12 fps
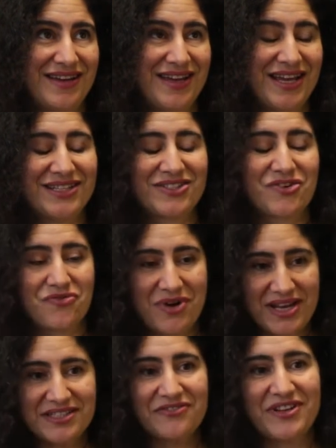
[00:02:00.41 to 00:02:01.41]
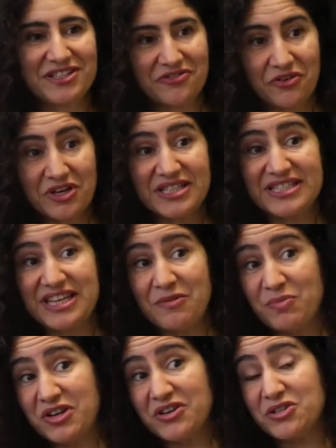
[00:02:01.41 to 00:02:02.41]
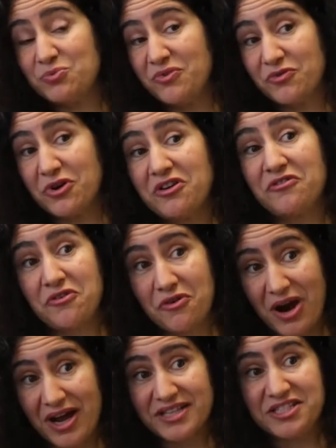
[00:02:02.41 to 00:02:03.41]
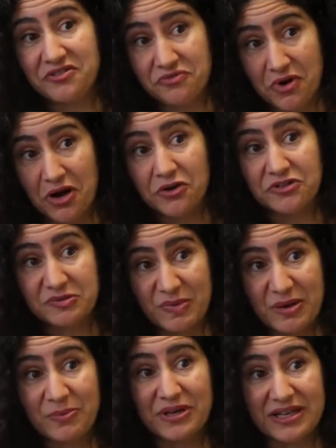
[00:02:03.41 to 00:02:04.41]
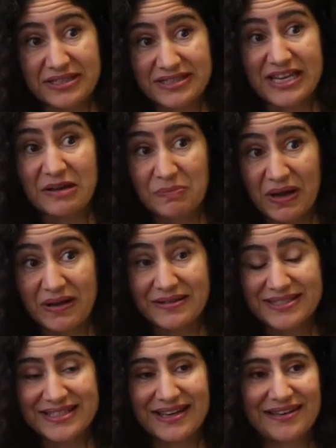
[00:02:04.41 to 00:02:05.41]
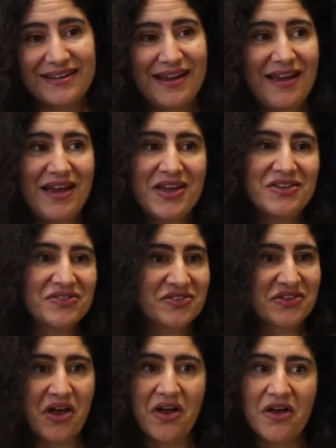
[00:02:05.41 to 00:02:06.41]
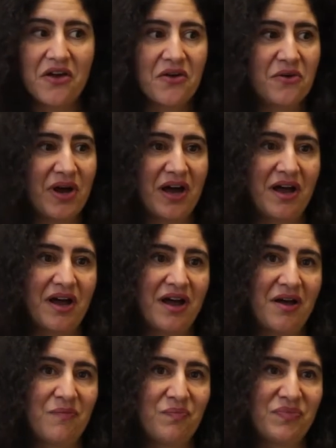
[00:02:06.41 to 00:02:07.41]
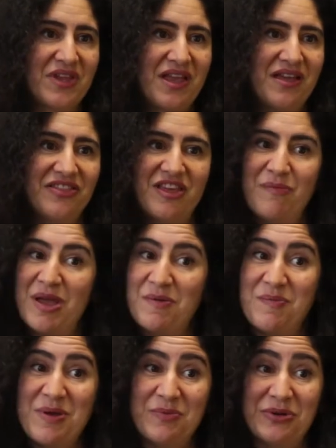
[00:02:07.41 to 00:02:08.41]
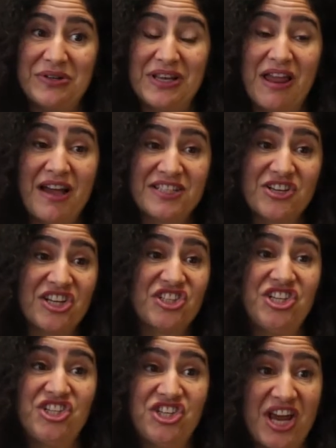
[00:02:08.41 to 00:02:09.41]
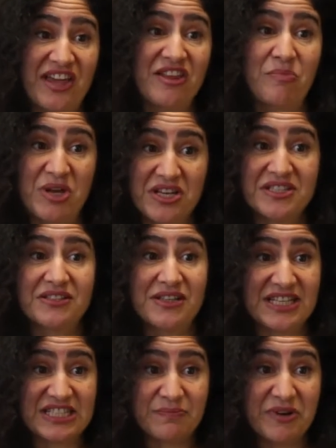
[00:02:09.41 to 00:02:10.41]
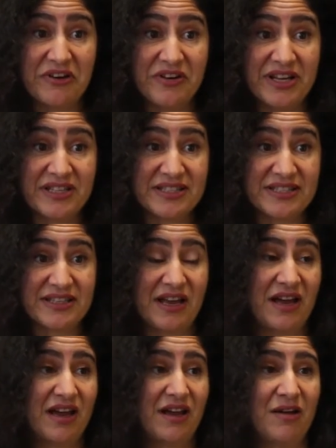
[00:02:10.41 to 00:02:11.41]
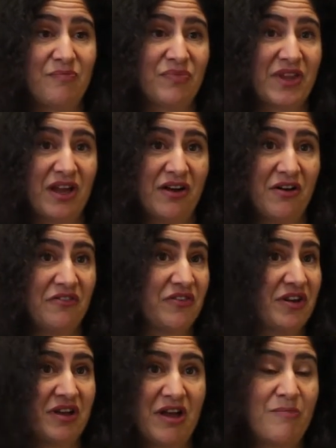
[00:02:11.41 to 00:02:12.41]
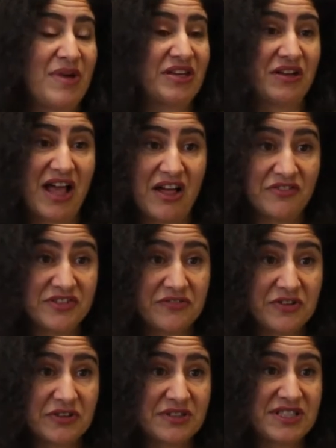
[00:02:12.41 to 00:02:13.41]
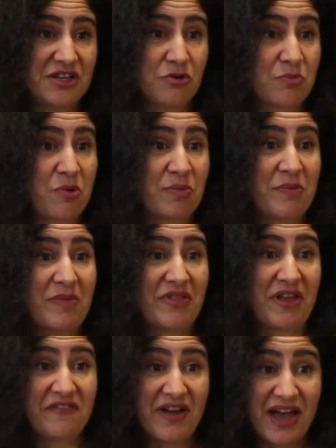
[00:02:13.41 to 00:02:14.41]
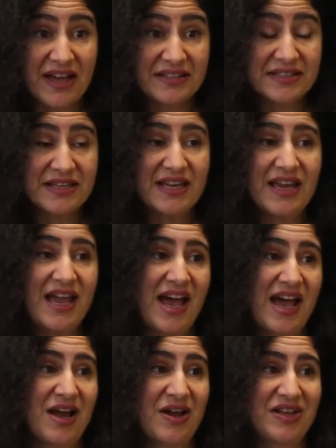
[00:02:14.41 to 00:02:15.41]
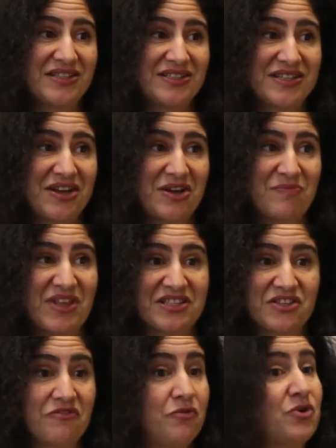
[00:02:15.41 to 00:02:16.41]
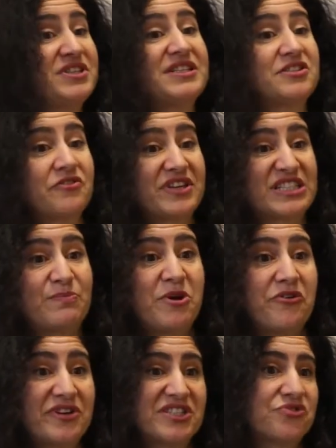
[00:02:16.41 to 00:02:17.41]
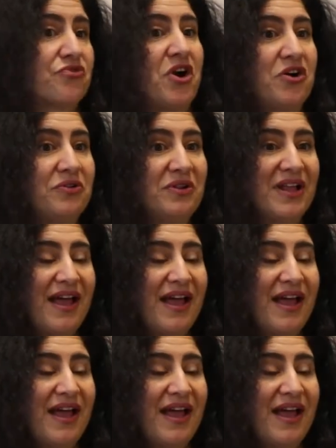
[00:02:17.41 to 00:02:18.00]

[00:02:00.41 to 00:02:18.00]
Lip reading: it's a great event to volunteer because we've a variety of roles people can take part in. So there may be people who'd like to actually share their personal experience of a mental health difficulty or problem that they've had, and that's a Voices of Experience role.